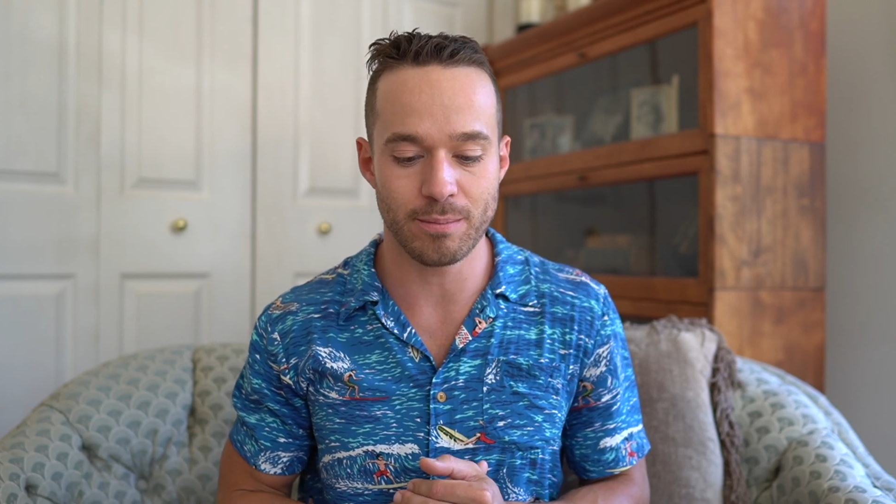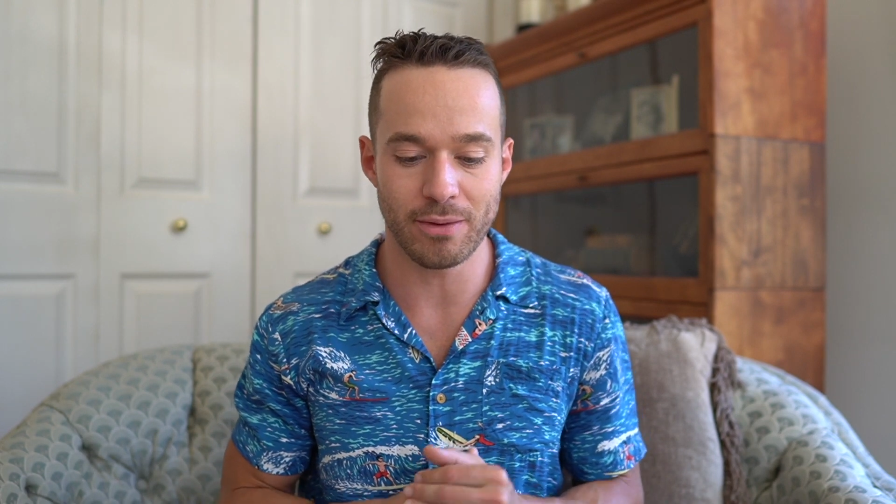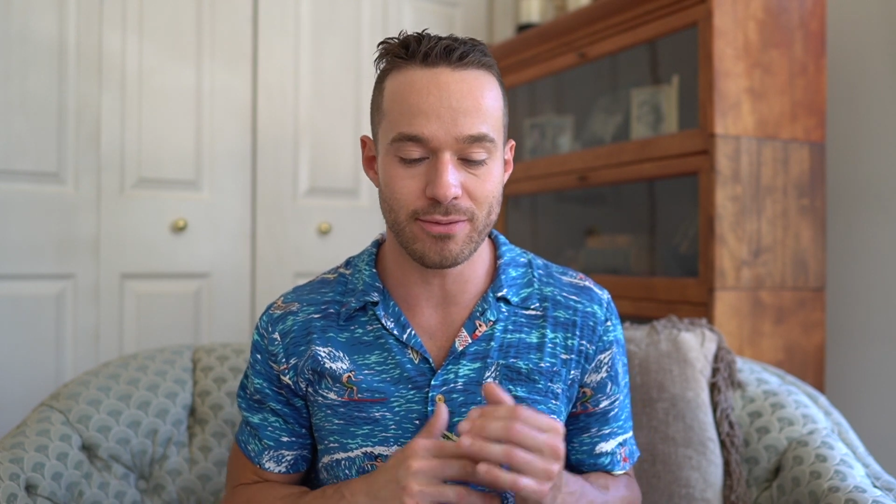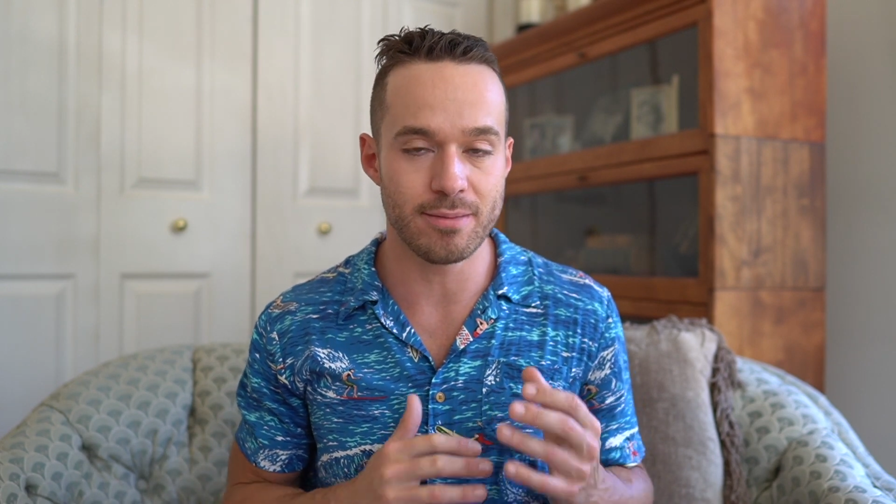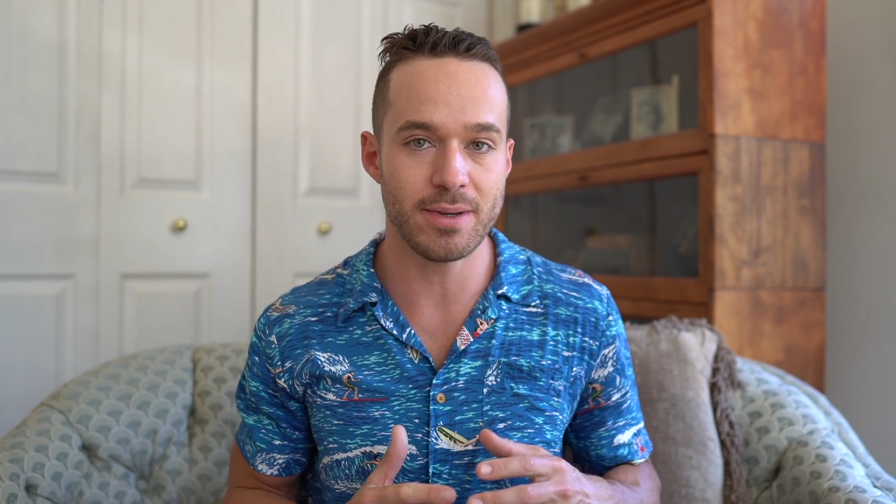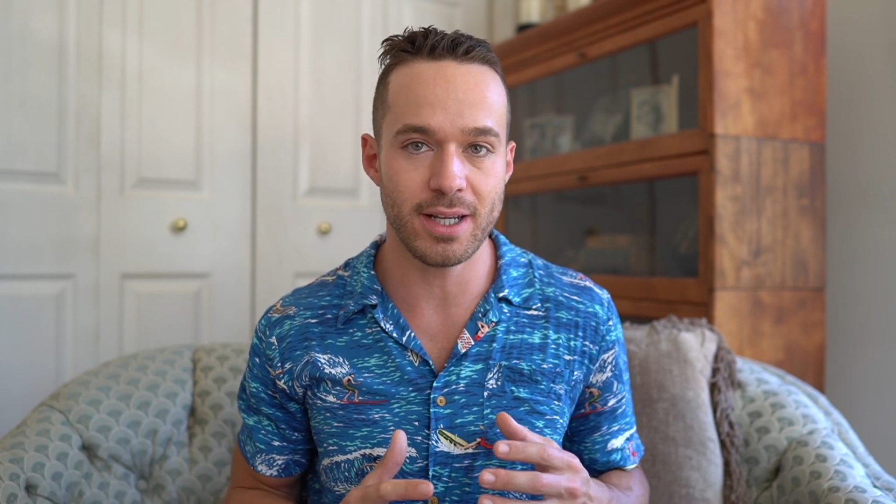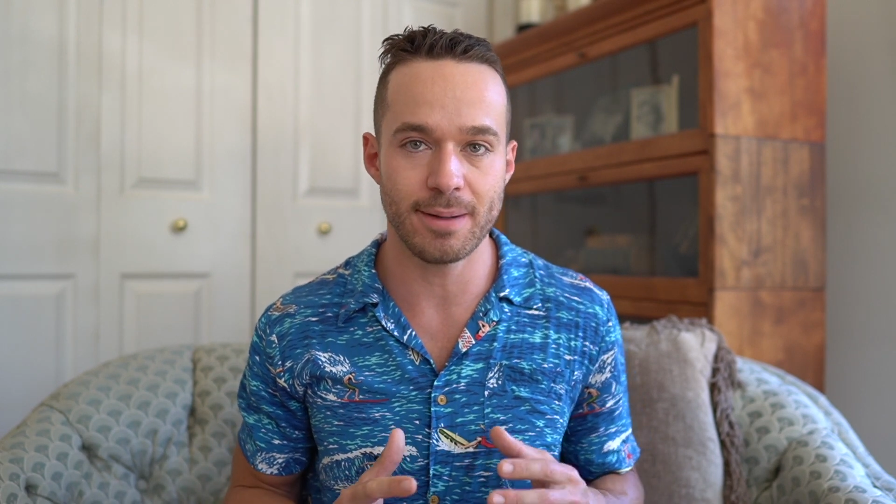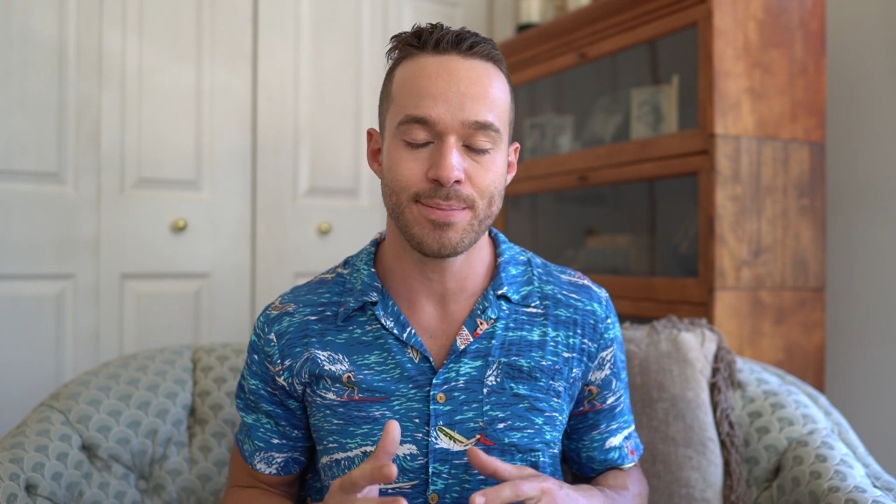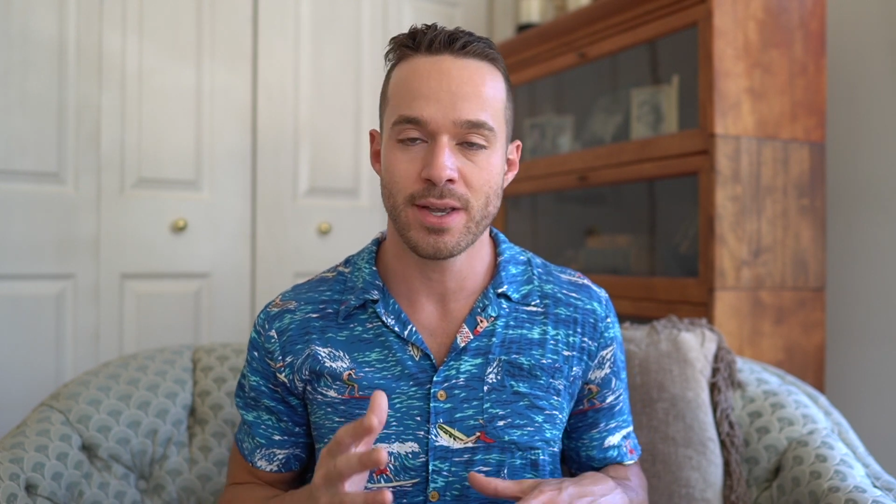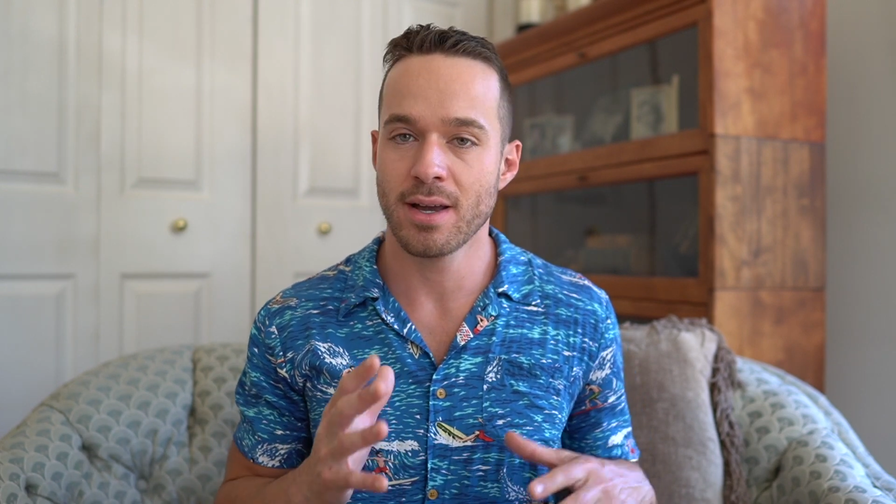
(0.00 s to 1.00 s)
But for
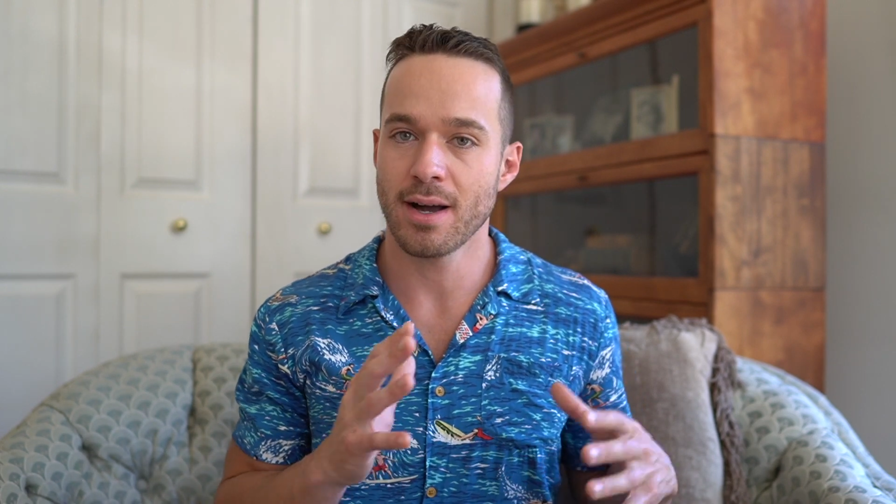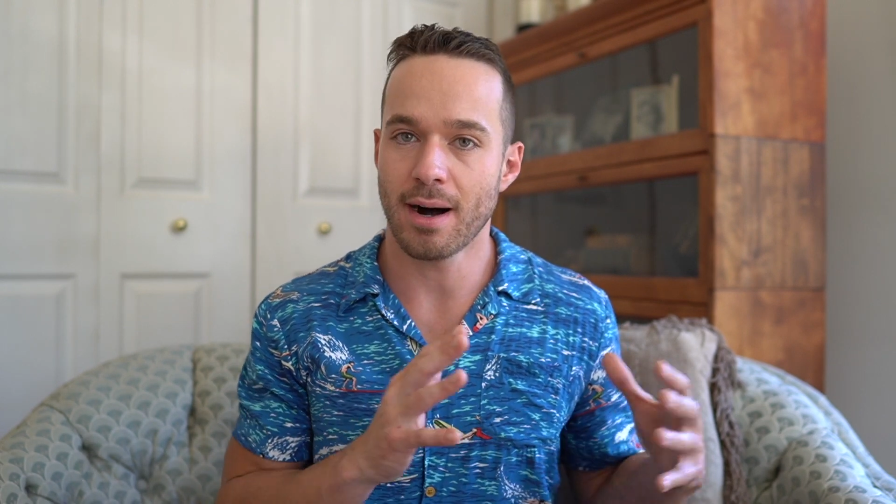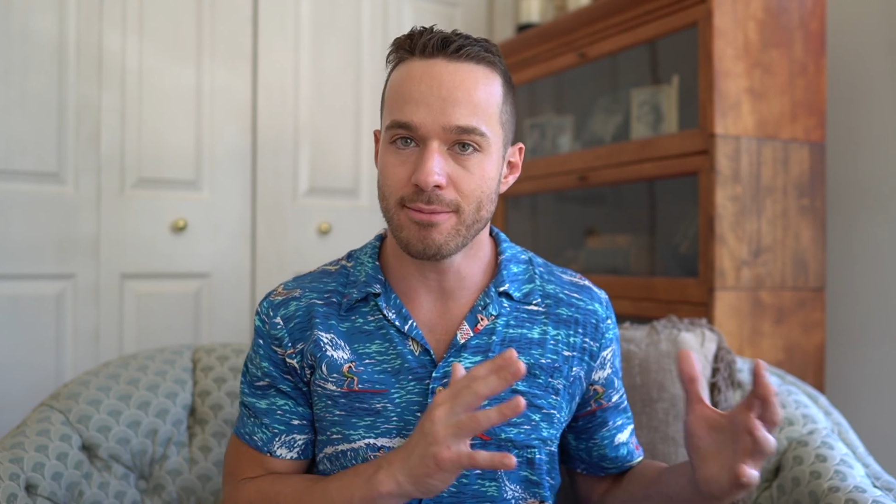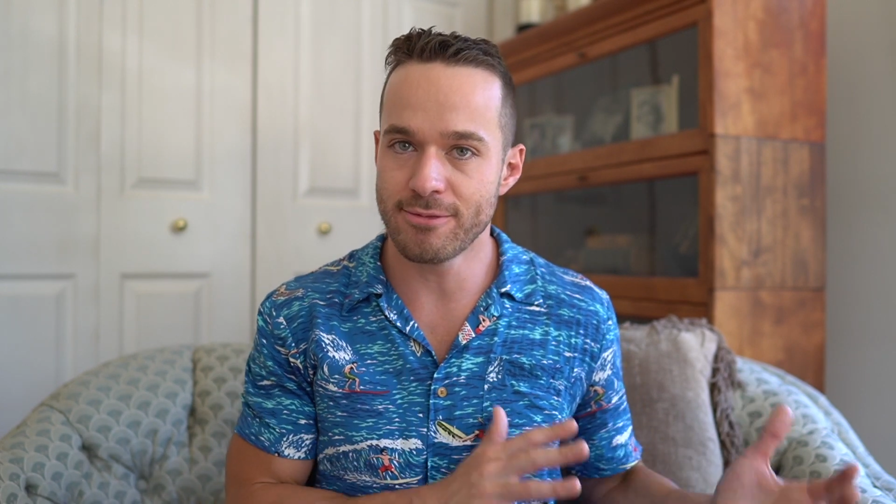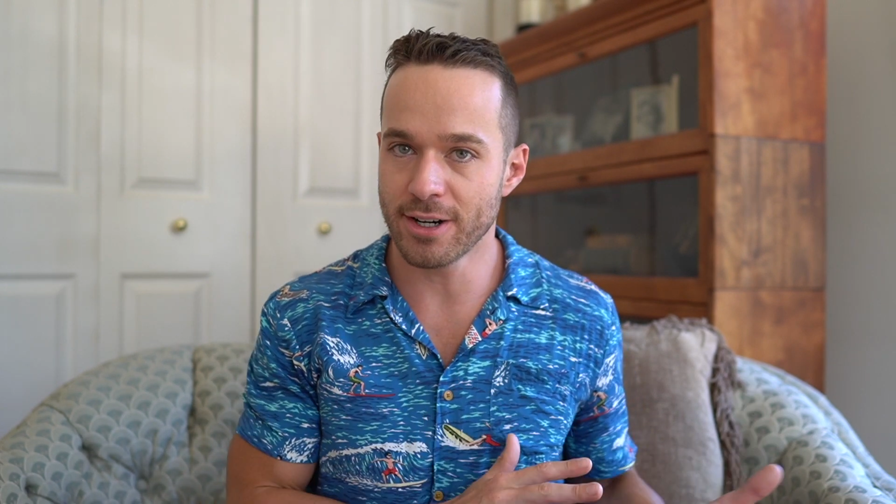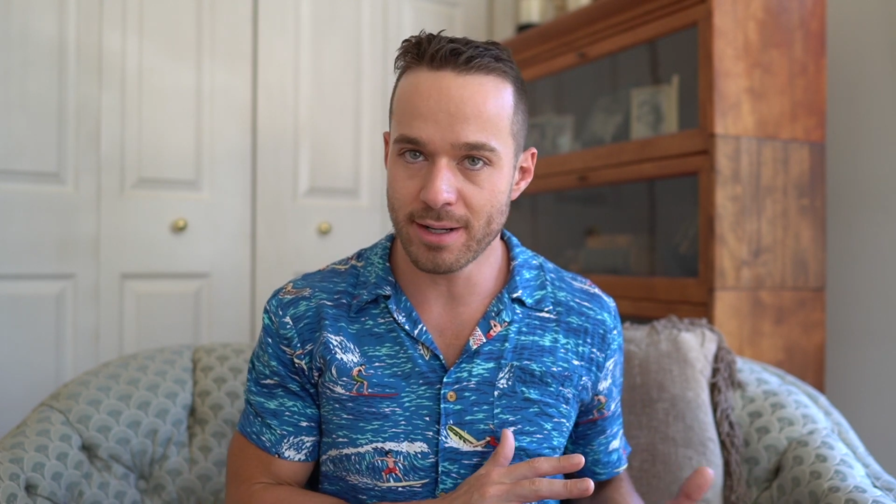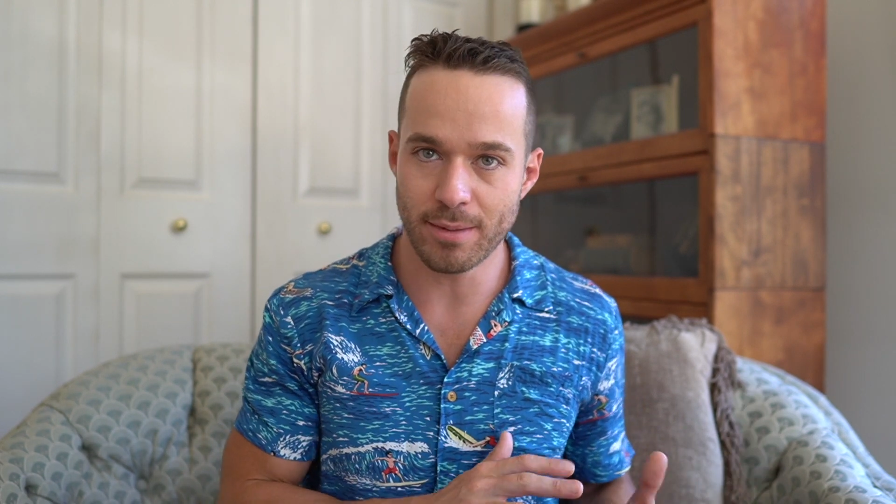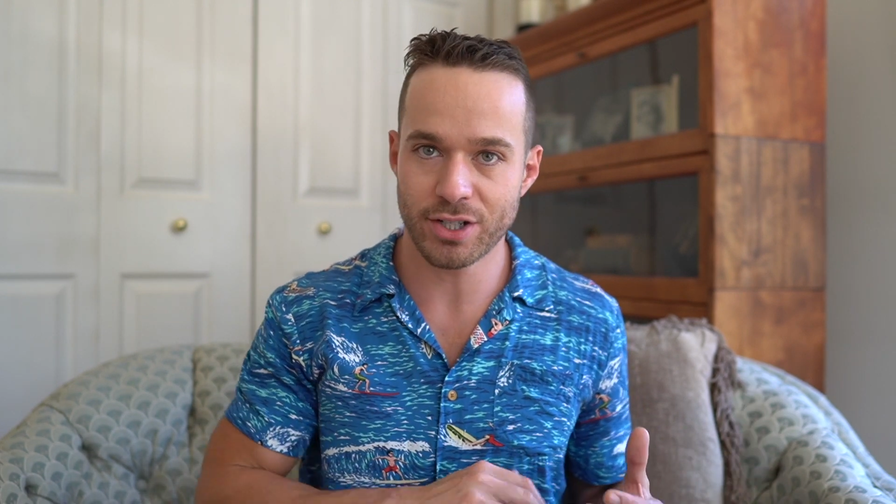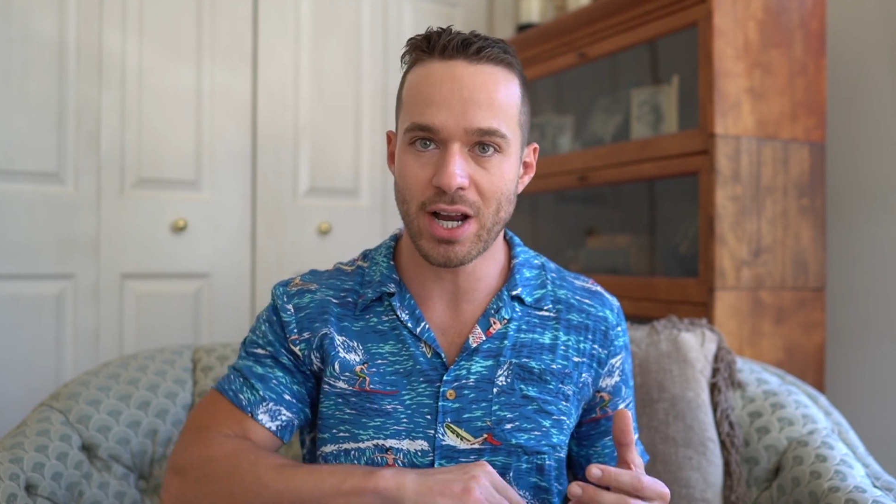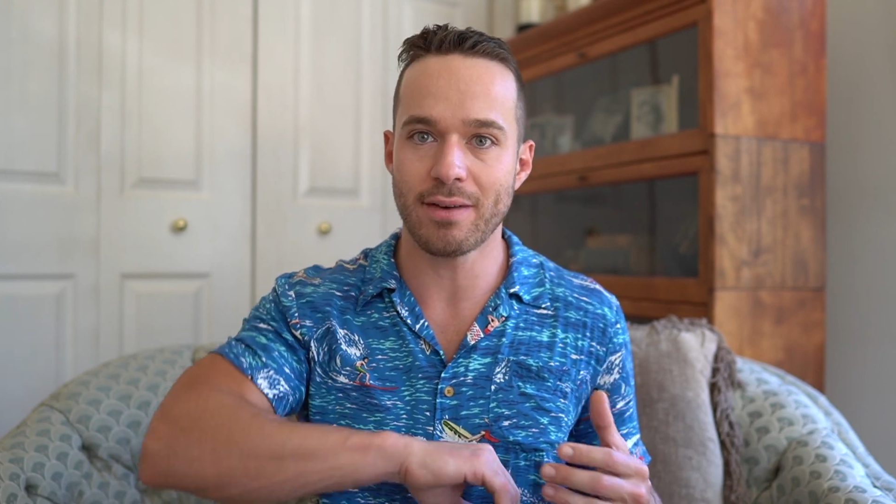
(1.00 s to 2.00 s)
me, I'm very
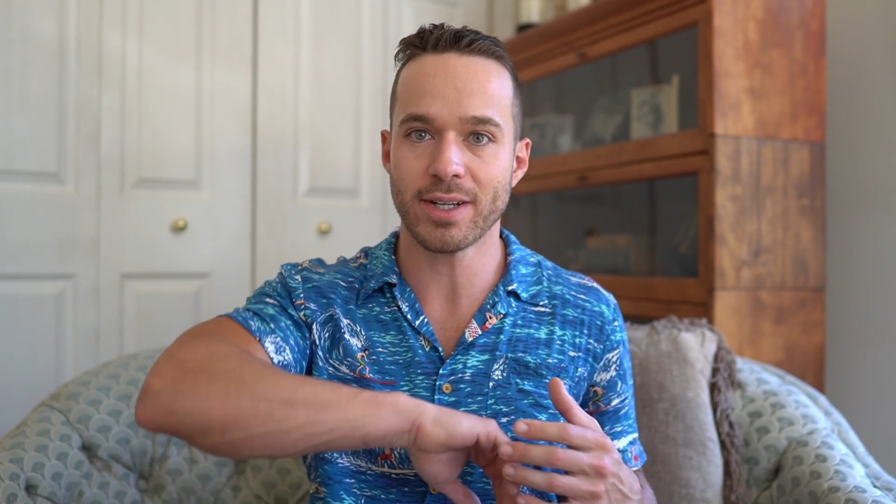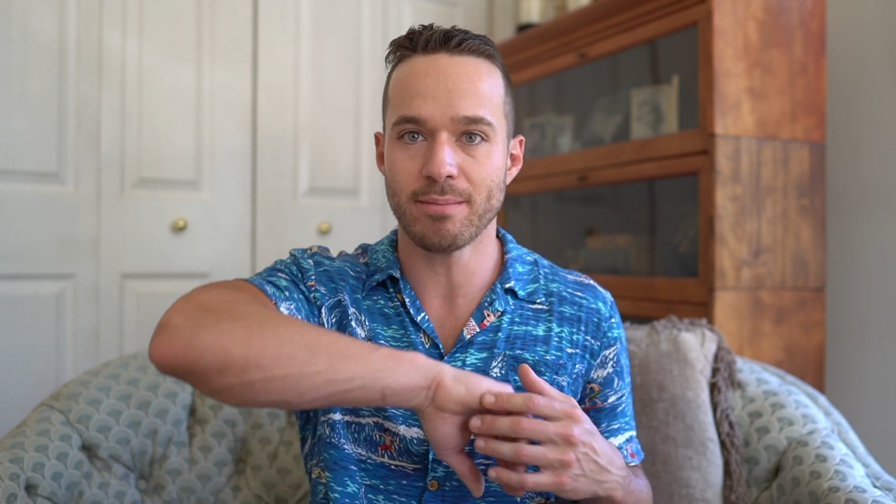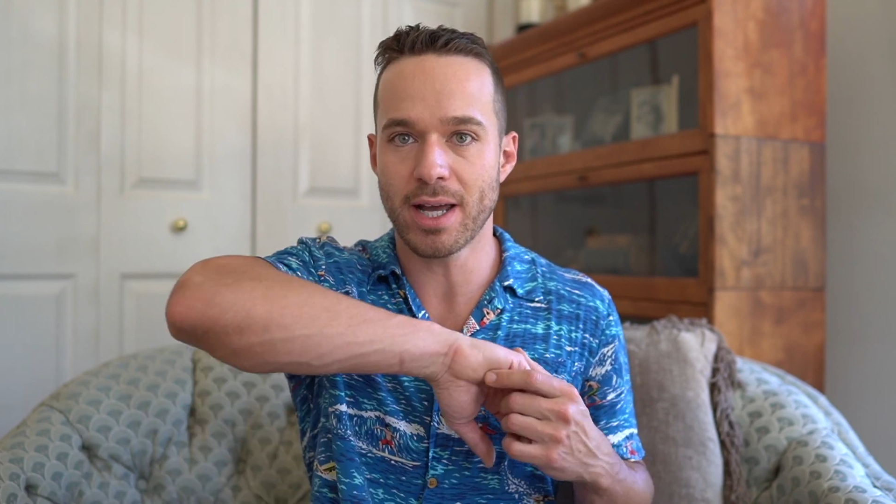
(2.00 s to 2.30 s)
much having